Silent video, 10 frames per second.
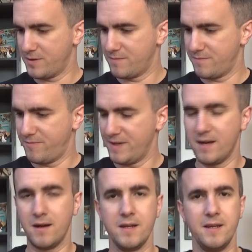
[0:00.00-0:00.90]

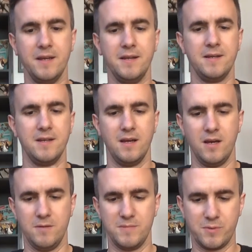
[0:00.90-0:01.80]
figure here.
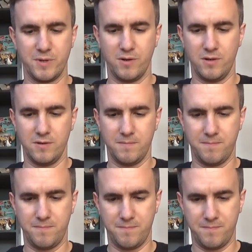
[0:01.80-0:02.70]
So we've got
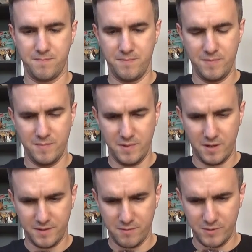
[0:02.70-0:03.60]

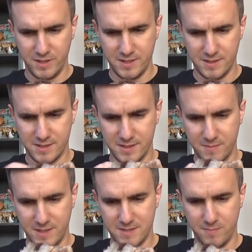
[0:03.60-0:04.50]
I don't know what year this is,
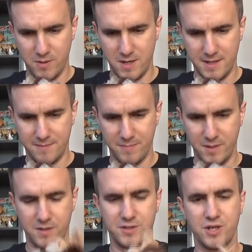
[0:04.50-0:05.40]
but it's by
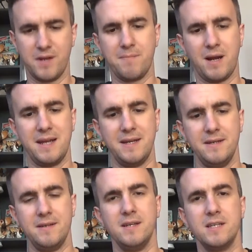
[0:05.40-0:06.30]
Jun
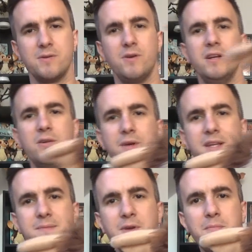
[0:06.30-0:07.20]
Planning. So we've got a little
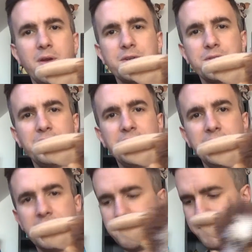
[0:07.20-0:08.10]
Gizmo plush toy
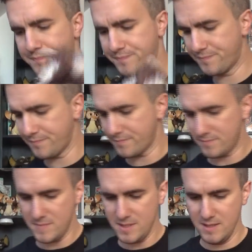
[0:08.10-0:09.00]
there.
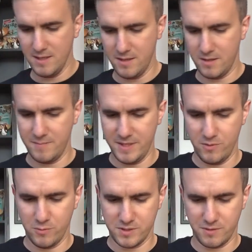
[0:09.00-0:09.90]
He
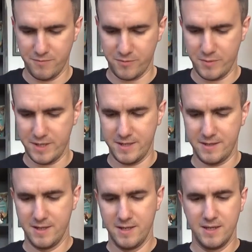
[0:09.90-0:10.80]
also threw in
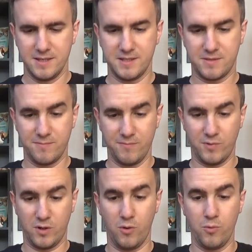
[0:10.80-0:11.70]
this
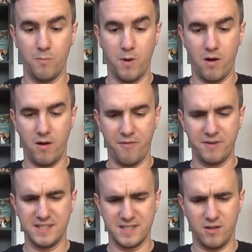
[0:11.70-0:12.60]
cool, I
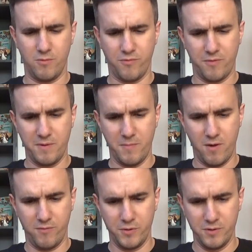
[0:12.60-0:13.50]
think this is like from the
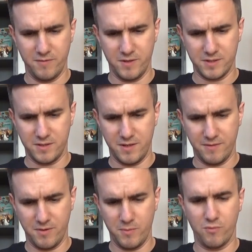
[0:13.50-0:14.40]
Marvel Universe line,
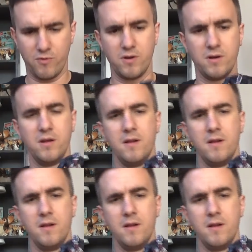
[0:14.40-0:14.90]
if I'm not wrong,